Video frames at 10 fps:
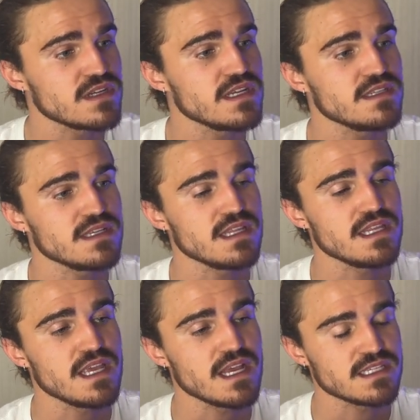leads in
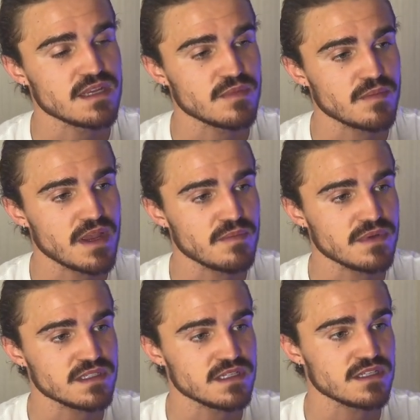the SMMA
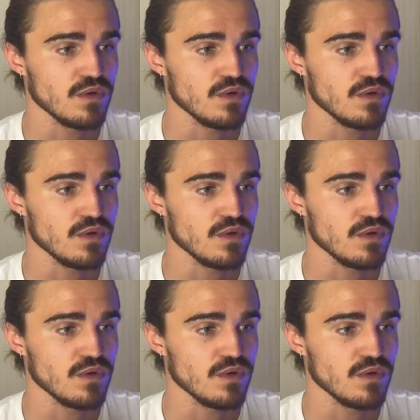business